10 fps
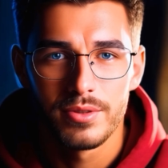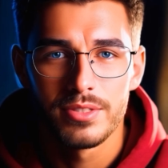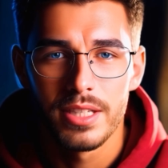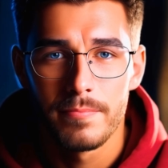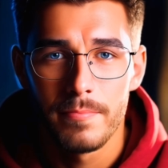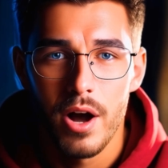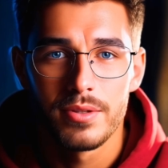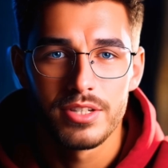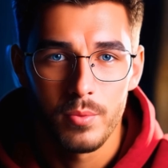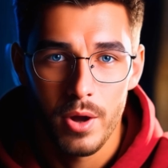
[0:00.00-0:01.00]
the
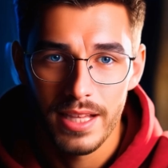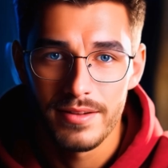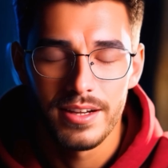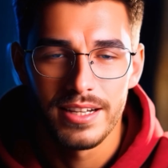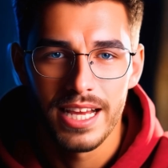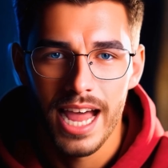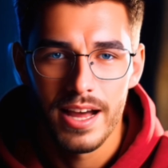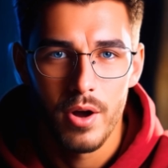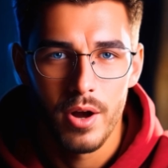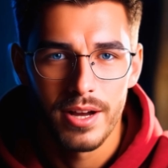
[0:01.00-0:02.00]
most relevant category.